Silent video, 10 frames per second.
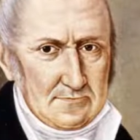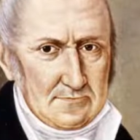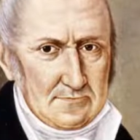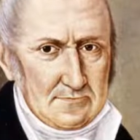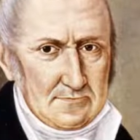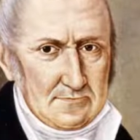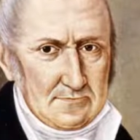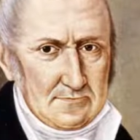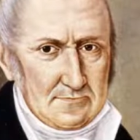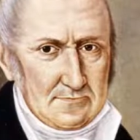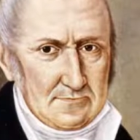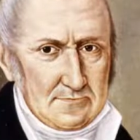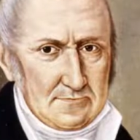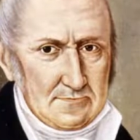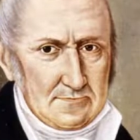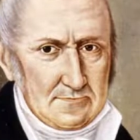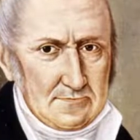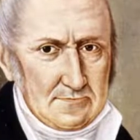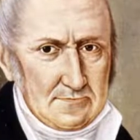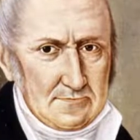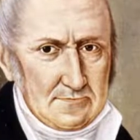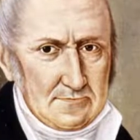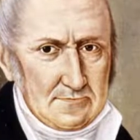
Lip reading: (silence)